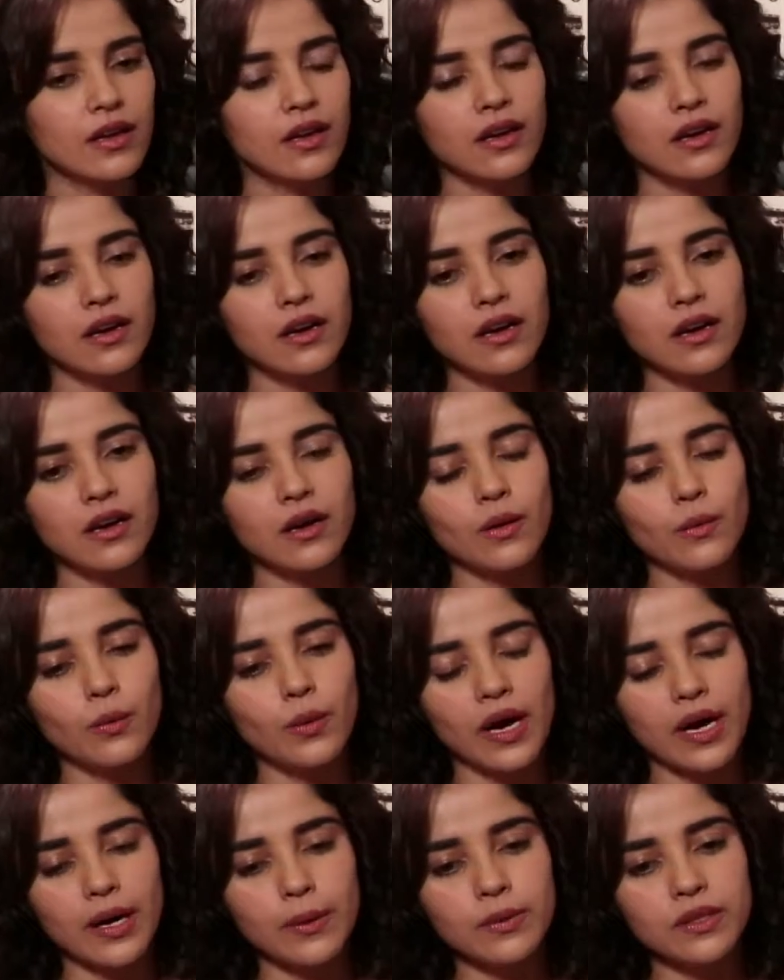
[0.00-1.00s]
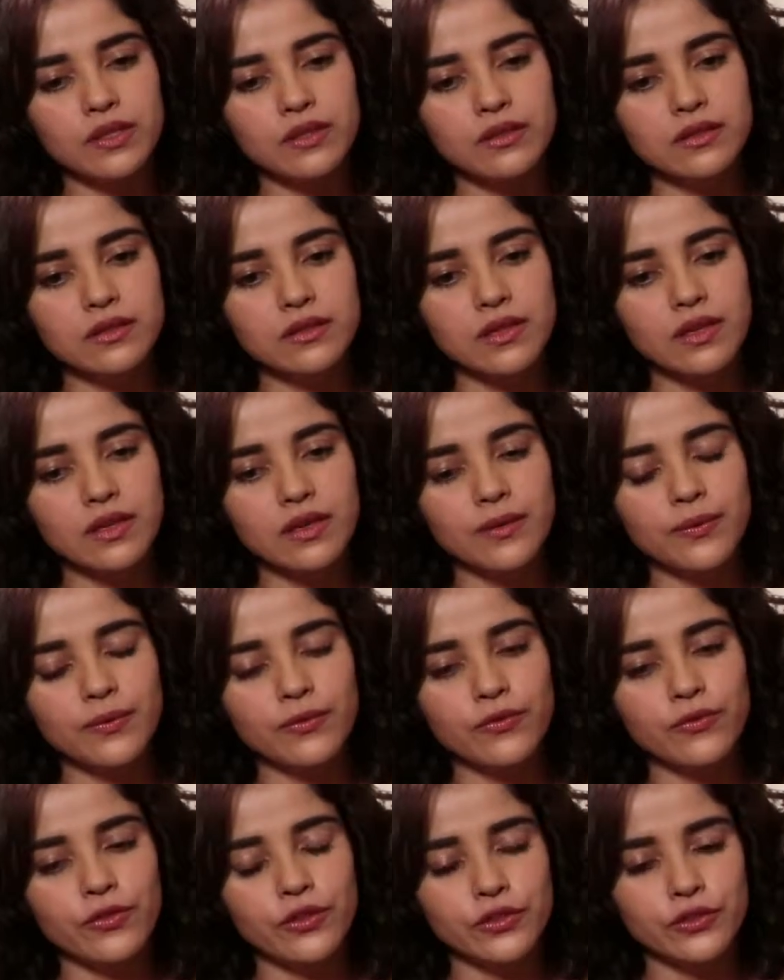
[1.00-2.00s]
Uh, why? Because uh,
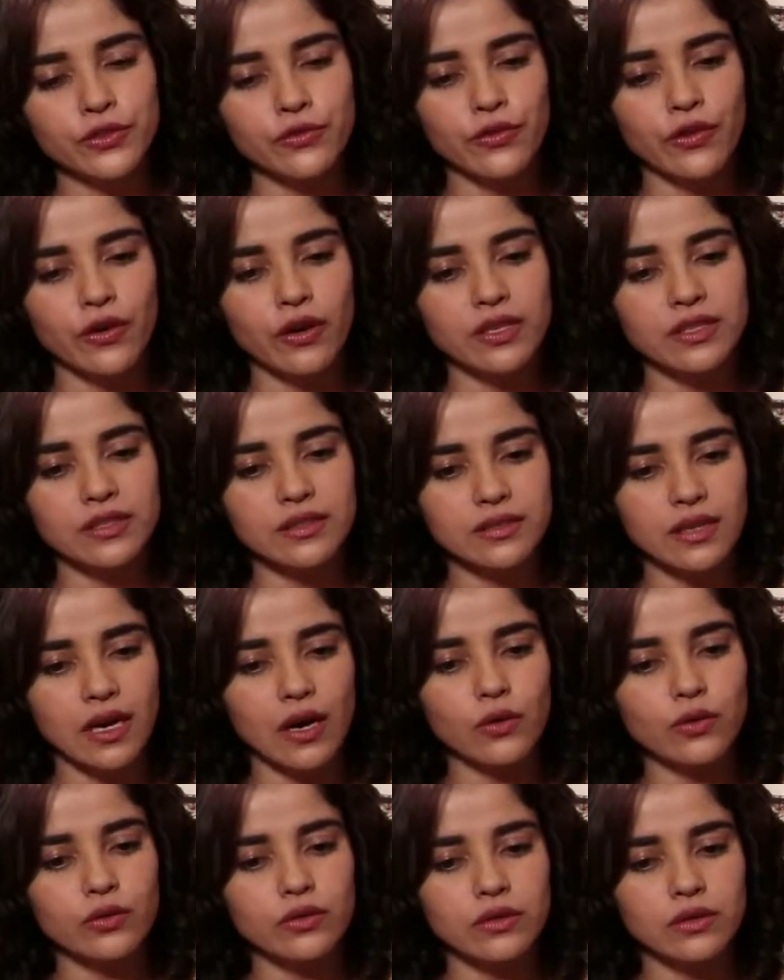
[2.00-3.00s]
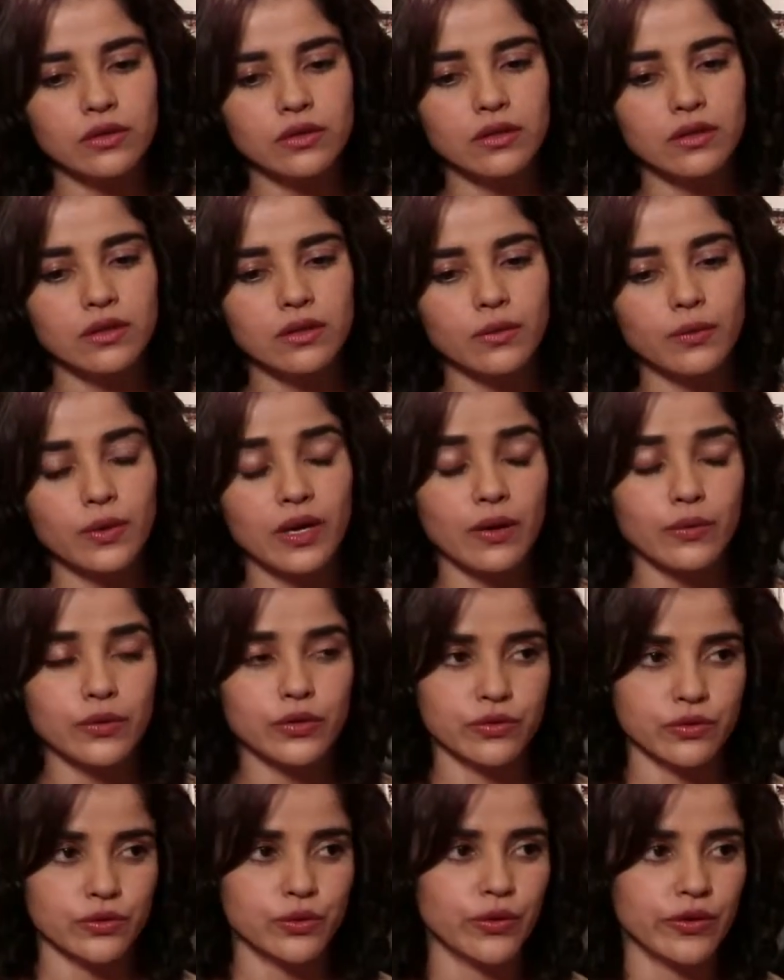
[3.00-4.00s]
first of all, in South, uh, when I
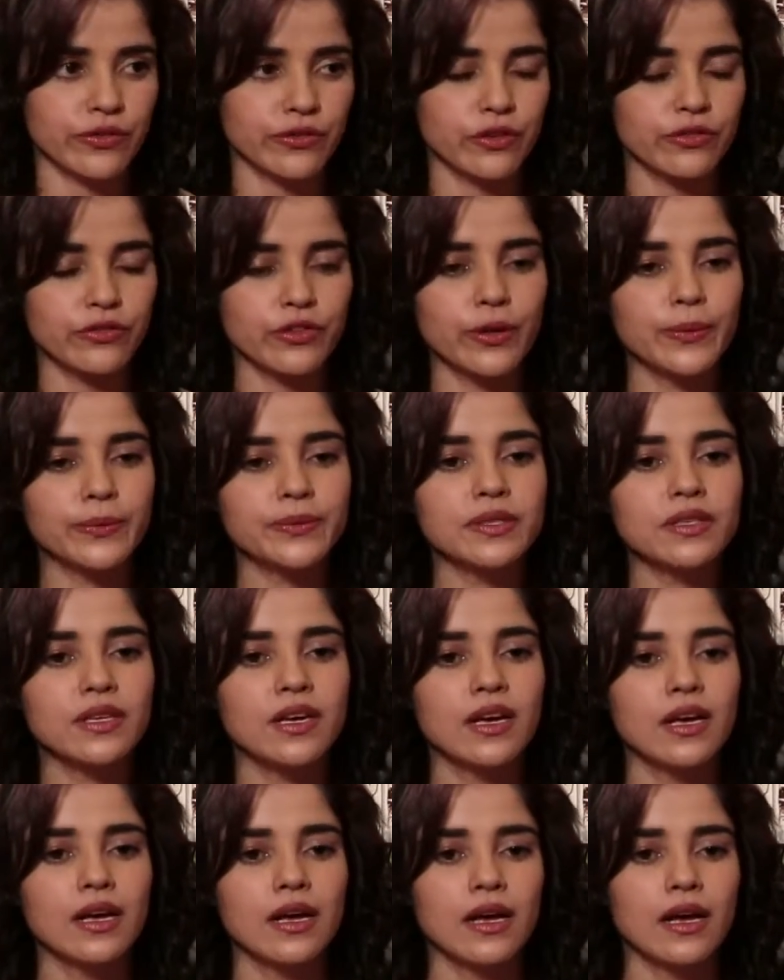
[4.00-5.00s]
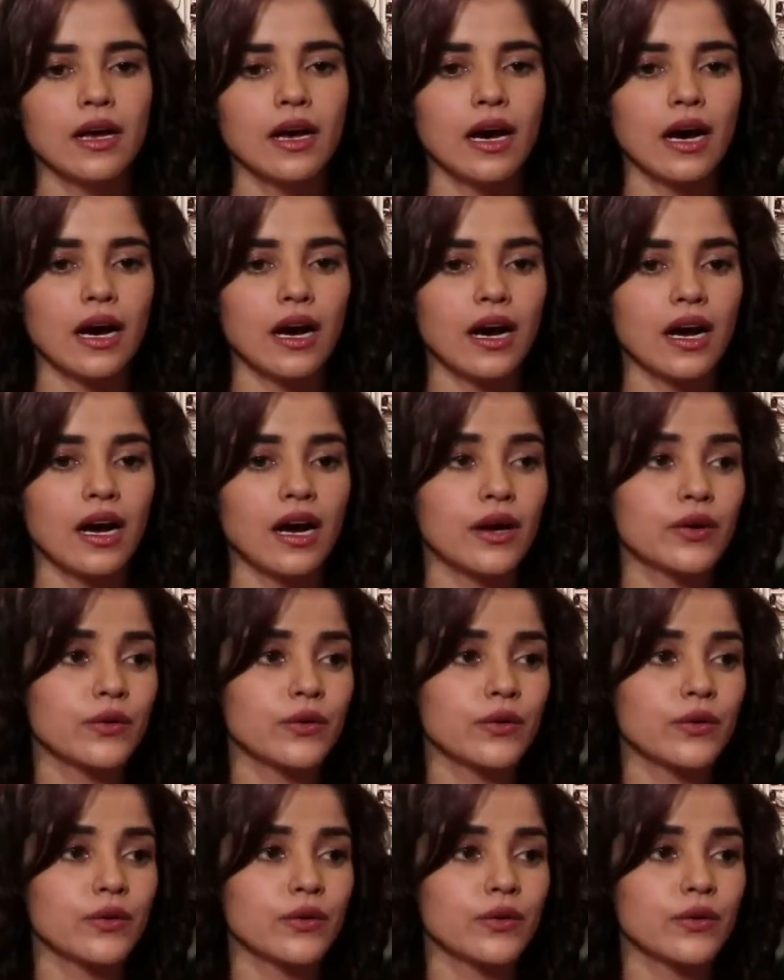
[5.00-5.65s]
was shooting for films, I,